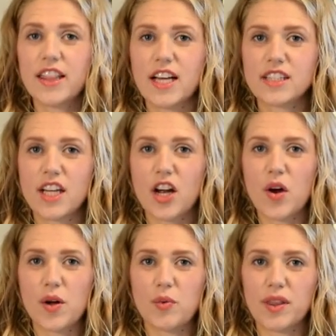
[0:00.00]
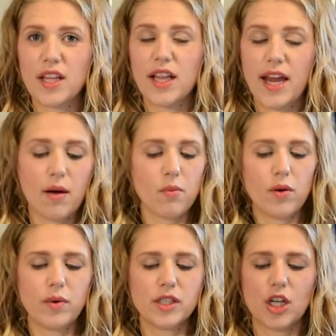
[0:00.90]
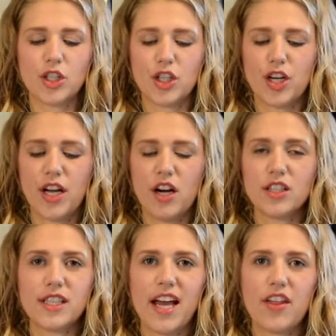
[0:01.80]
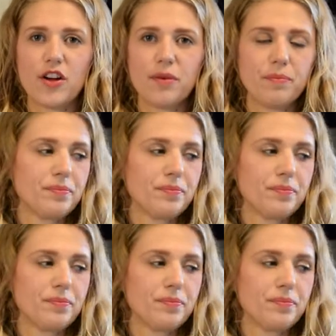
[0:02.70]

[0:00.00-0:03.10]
That's going to go in with the lamb when we start to cook it all together.